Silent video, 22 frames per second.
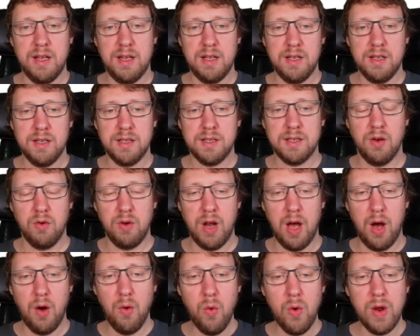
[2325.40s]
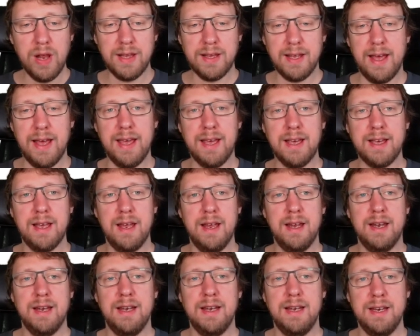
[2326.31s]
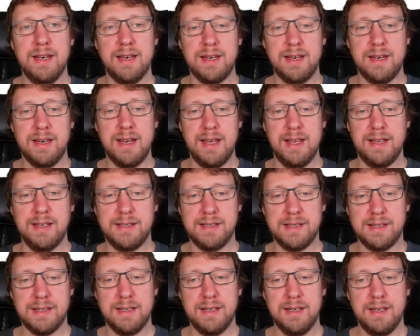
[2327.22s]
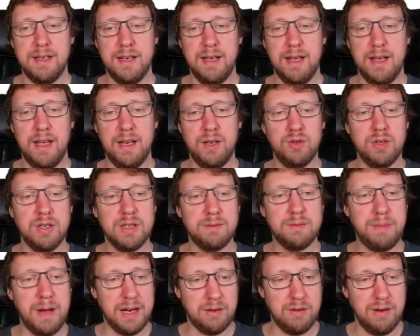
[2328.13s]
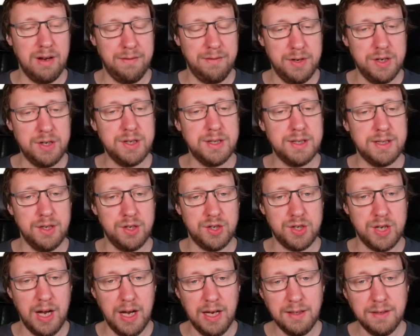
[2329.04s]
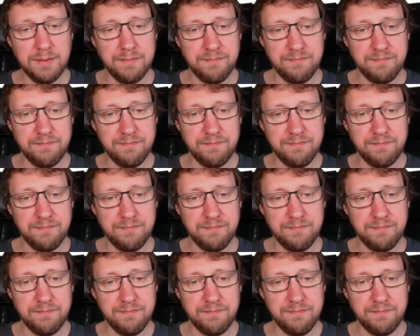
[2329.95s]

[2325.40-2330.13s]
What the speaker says: So now we take these into the spectral efficiency chart.